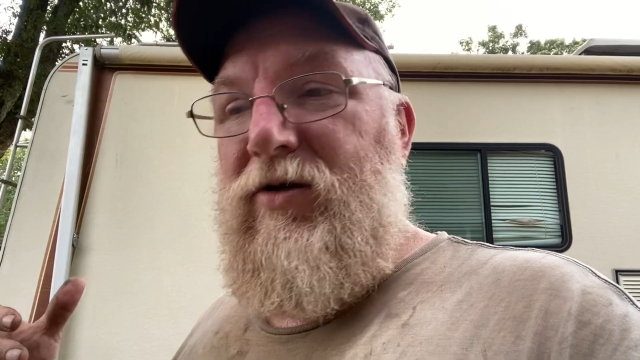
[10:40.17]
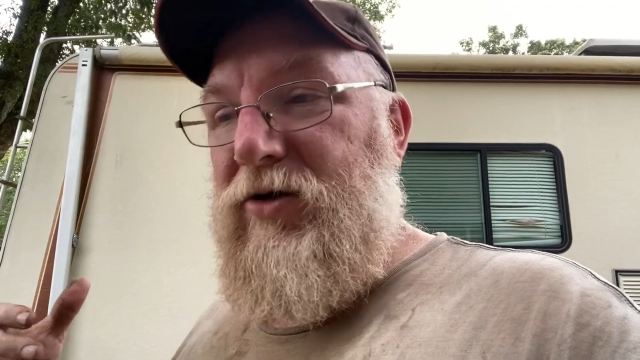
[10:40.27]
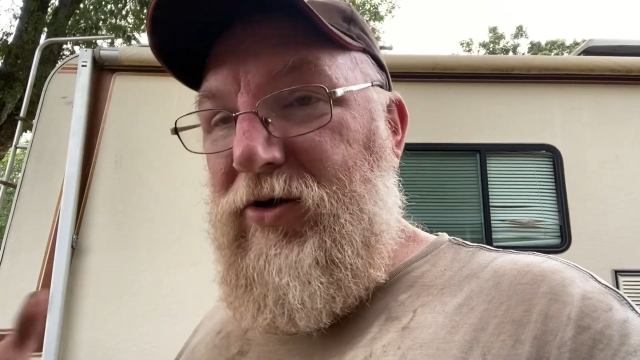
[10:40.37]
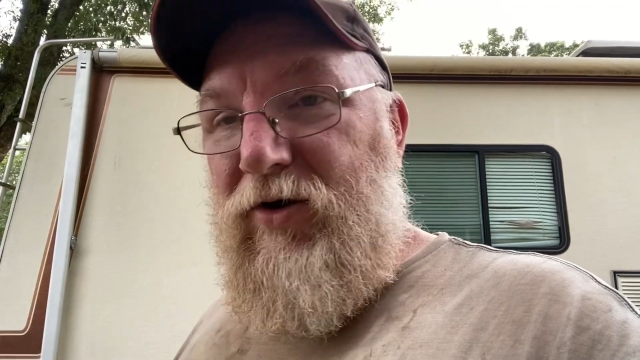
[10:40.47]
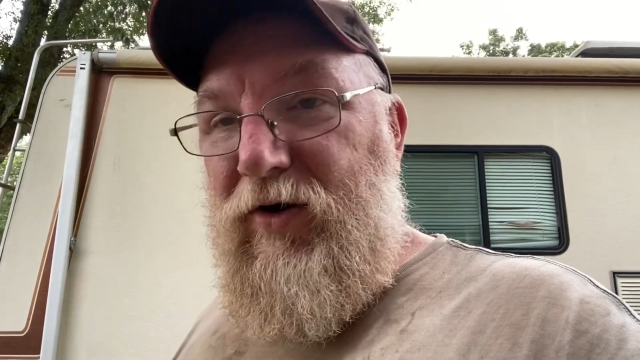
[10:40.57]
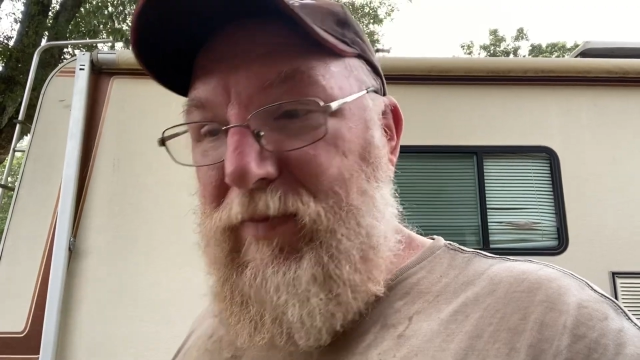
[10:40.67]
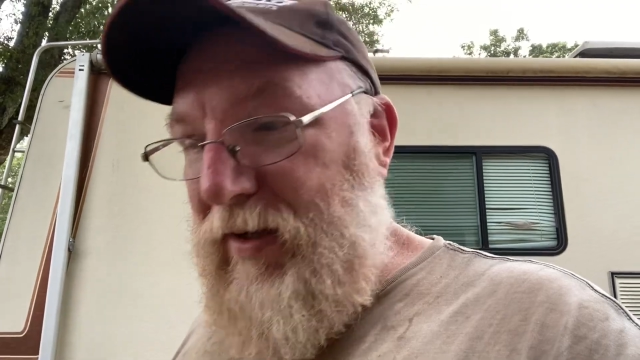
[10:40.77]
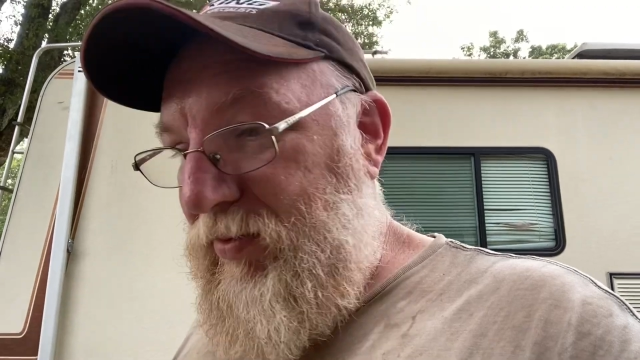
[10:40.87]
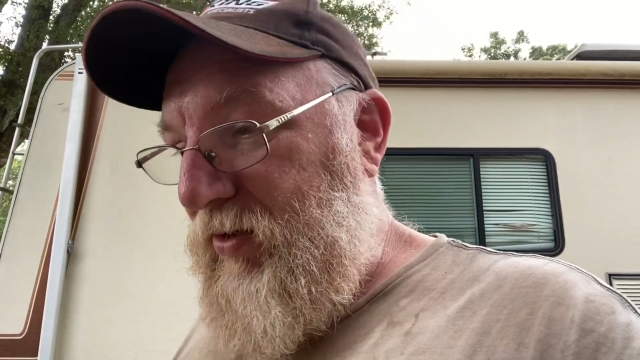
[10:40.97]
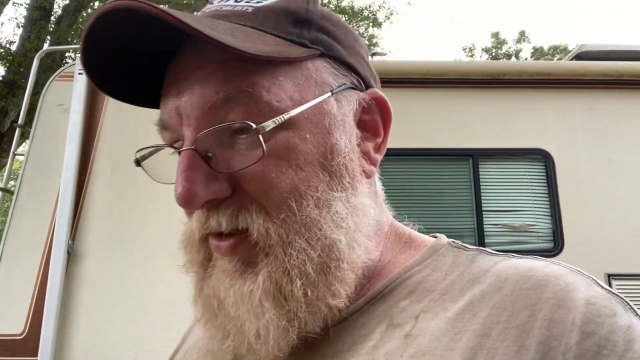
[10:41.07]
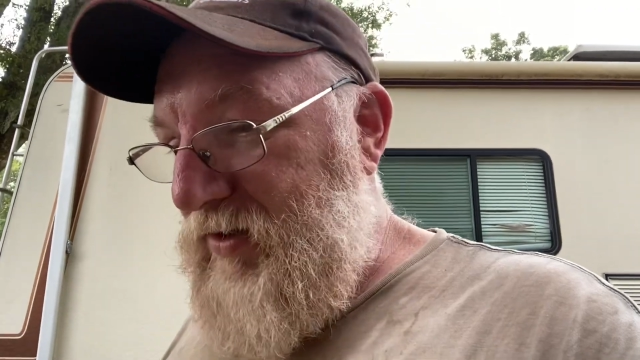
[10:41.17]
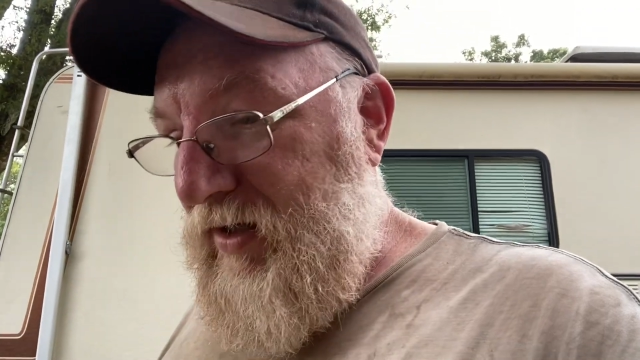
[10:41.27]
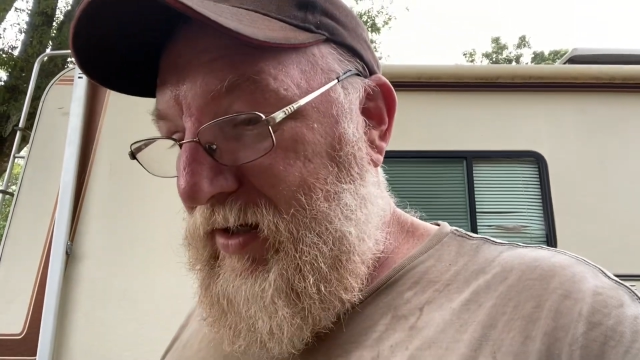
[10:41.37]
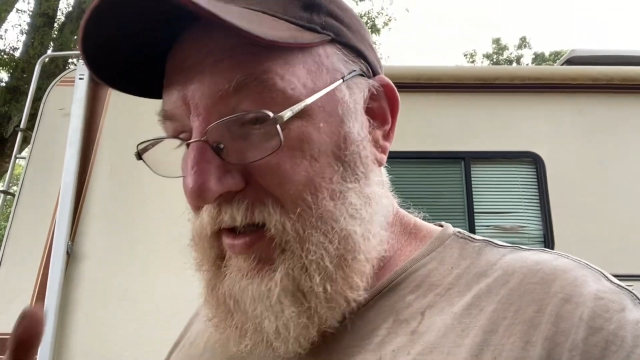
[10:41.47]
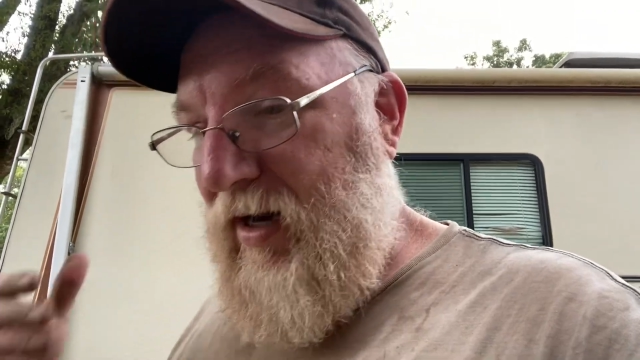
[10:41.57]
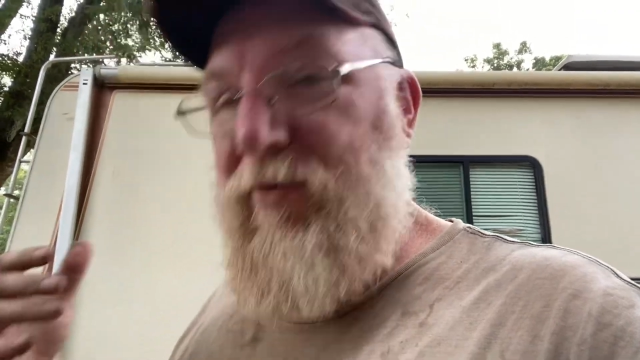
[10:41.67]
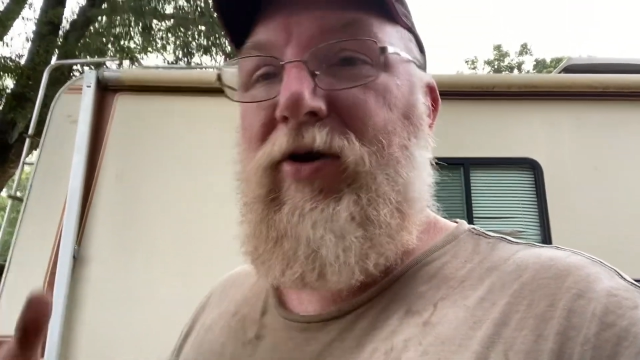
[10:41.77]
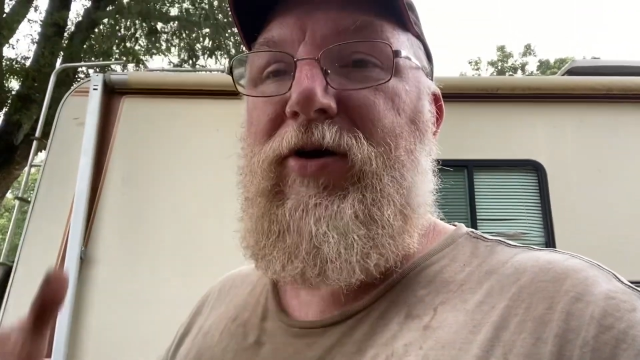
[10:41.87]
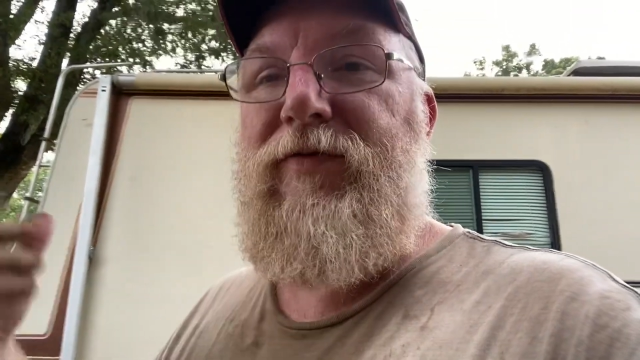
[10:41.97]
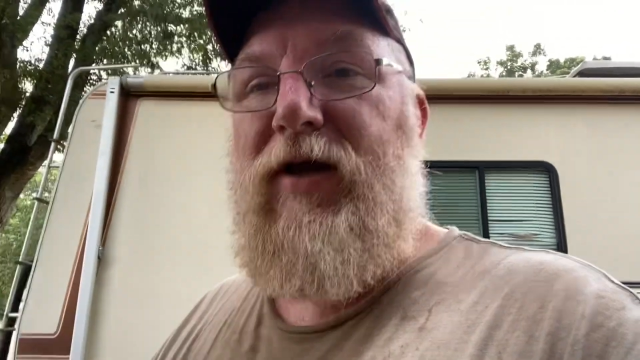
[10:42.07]
good-hearted people that say, I would
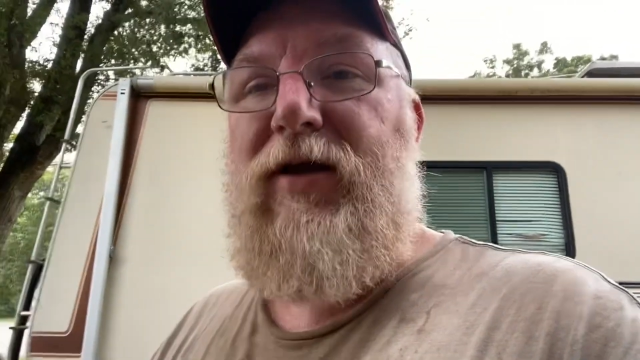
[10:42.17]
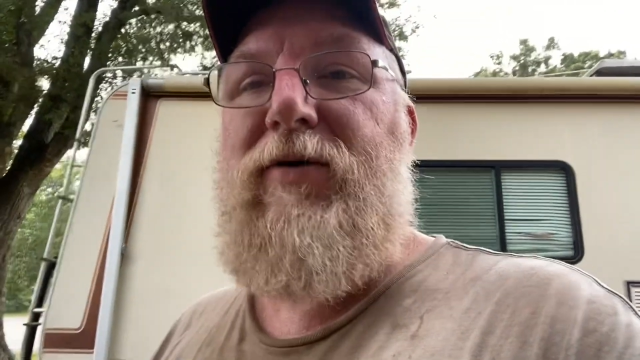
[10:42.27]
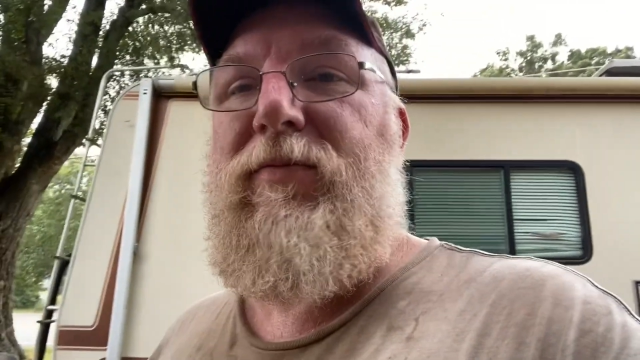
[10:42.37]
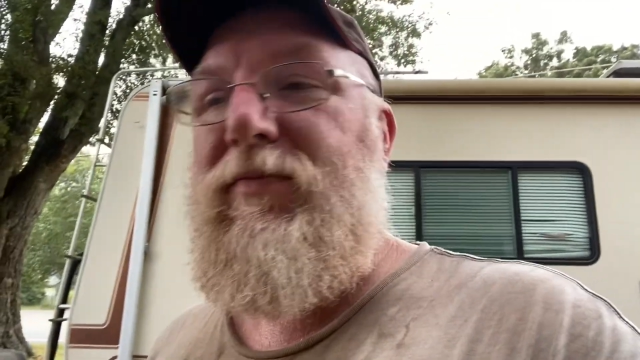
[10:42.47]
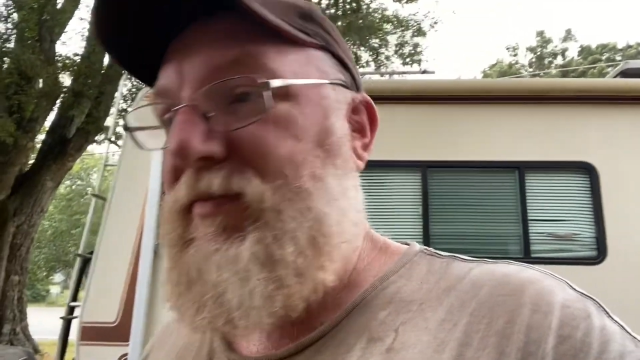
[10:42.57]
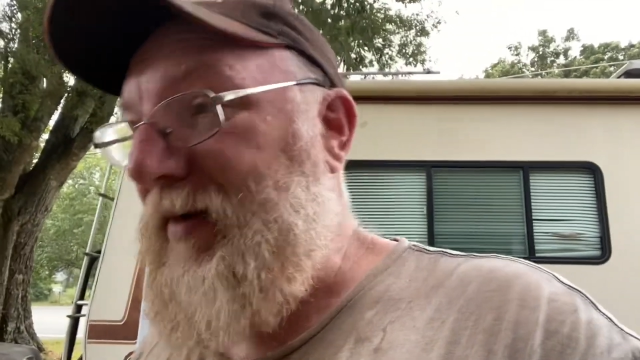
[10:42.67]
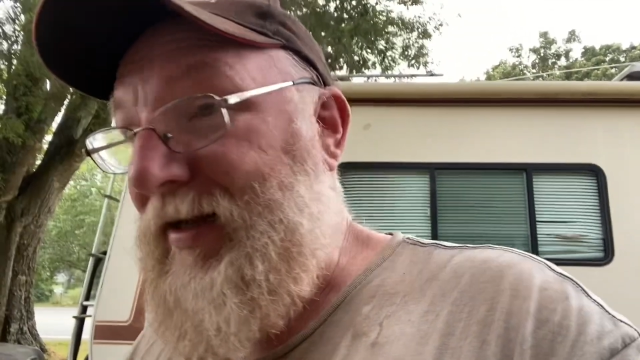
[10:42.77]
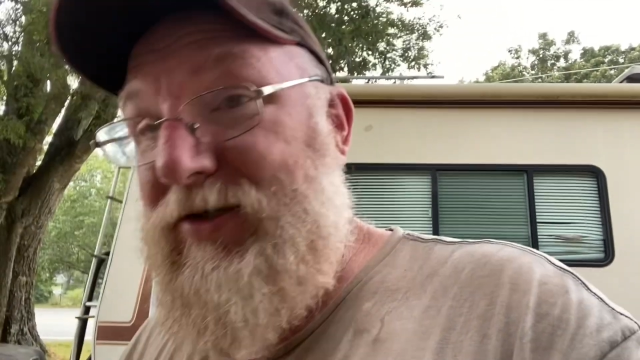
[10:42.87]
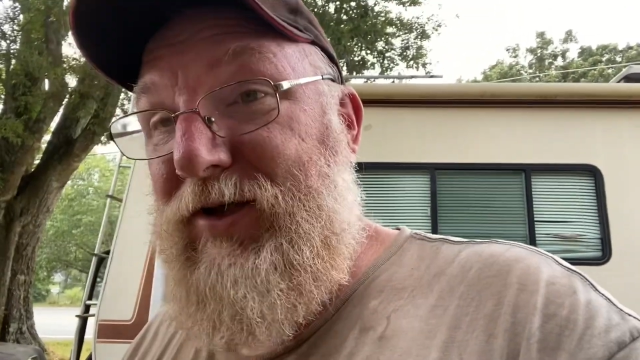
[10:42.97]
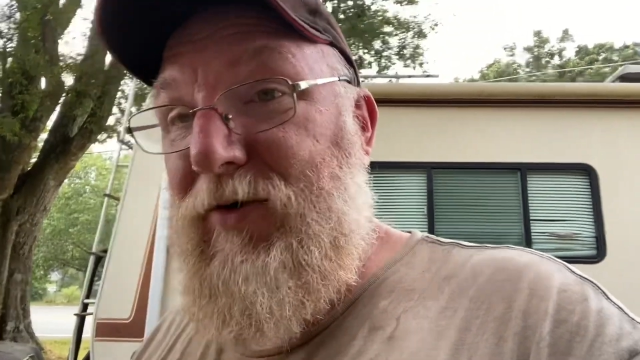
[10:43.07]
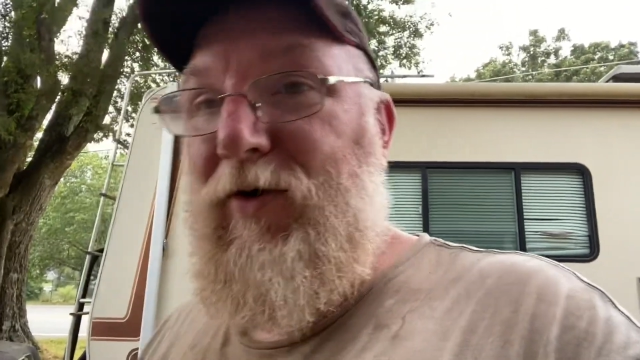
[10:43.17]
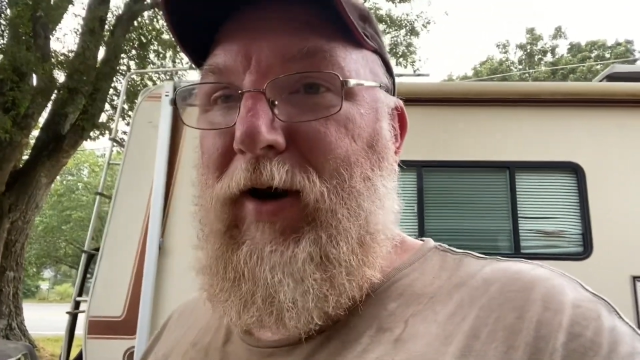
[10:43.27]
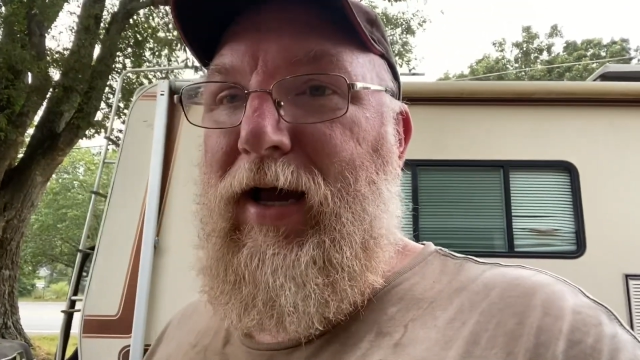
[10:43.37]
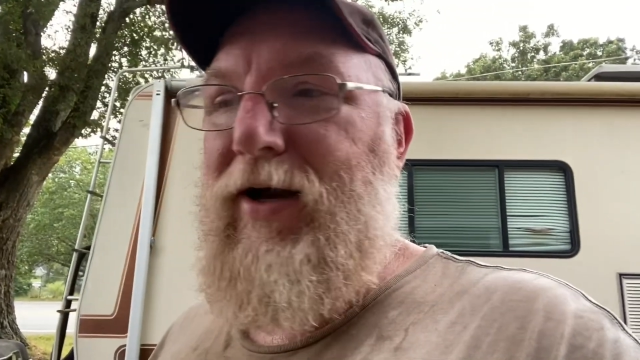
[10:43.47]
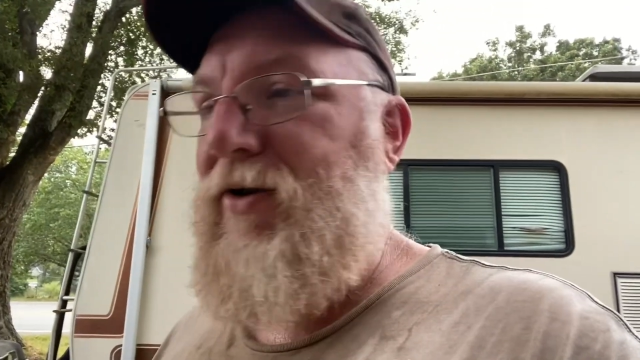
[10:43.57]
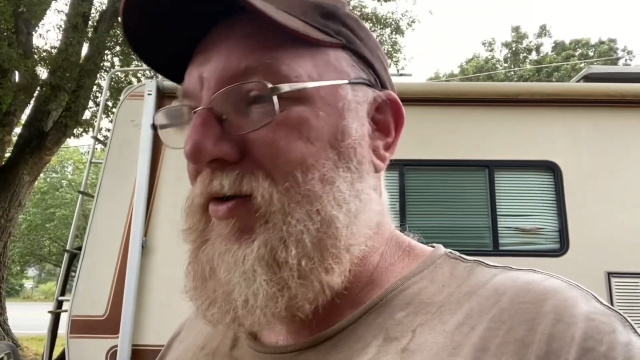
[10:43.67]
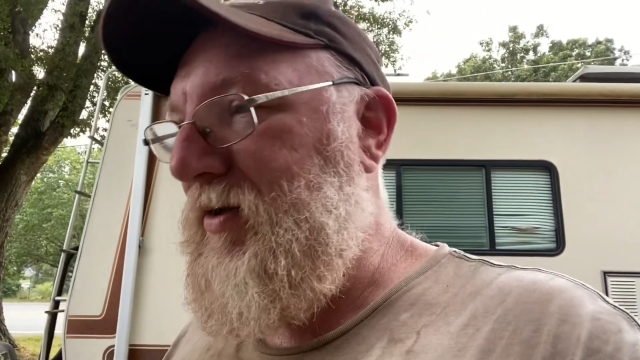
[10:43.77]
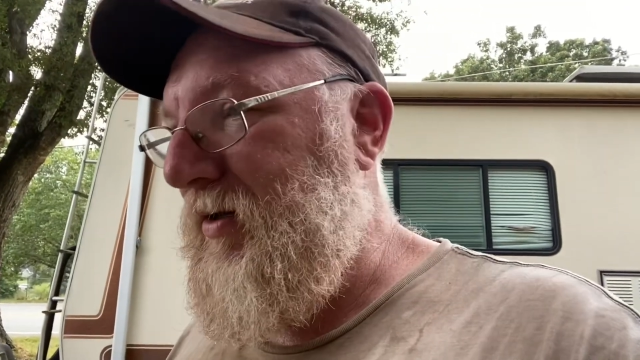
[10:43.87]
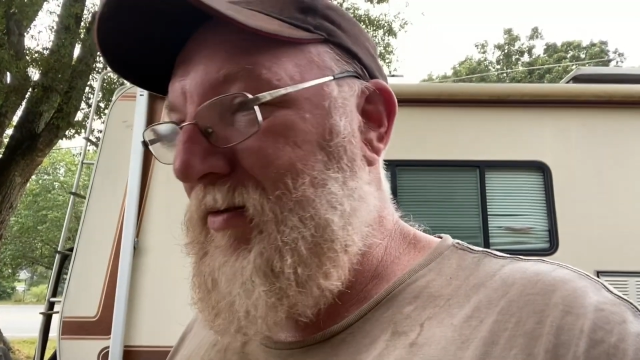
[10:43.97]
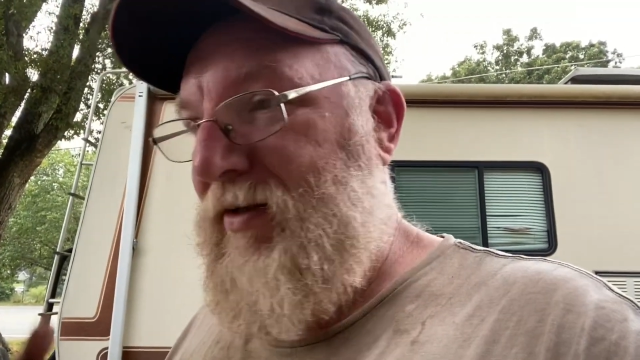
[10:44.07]
love to help, I just don't know how, and